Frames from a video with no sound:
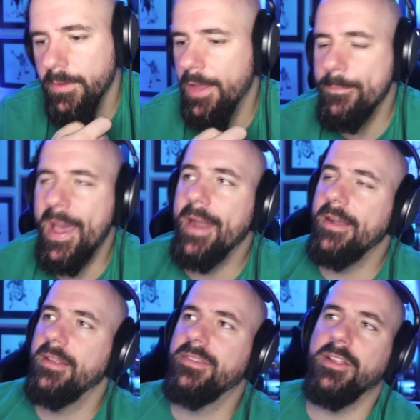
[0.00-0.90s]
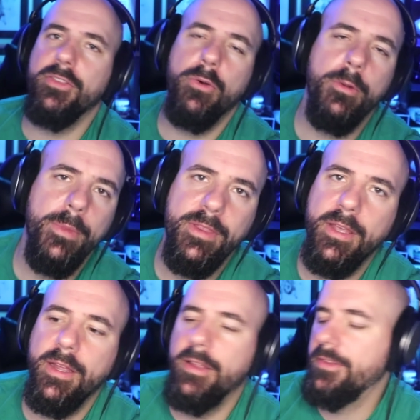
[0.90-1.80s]
Madden is a tournament
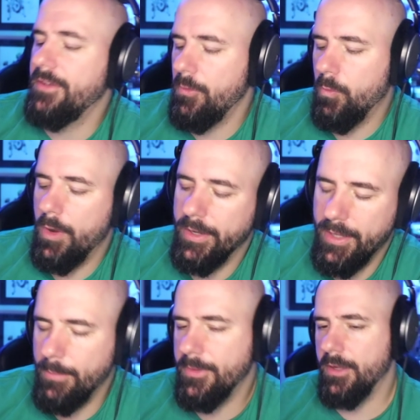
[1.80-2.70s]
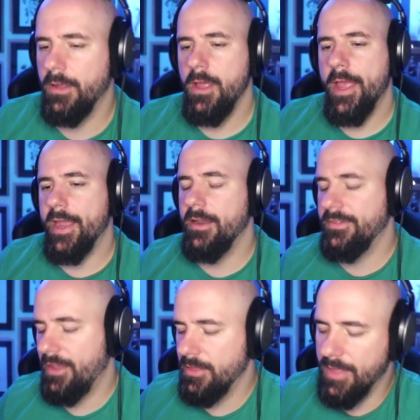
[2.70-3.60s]
thing. It is a one game thing. It
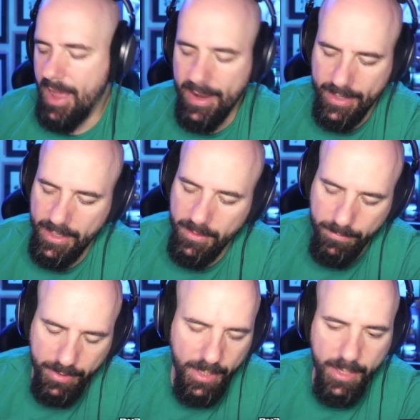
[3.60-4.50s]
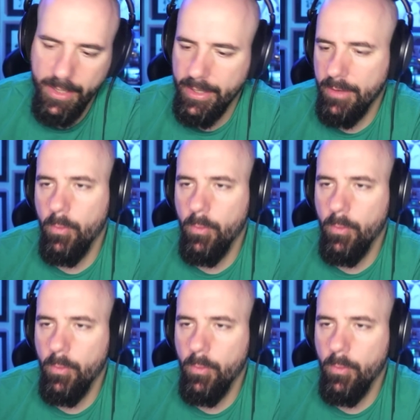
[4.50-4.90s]
is a lock in and play, a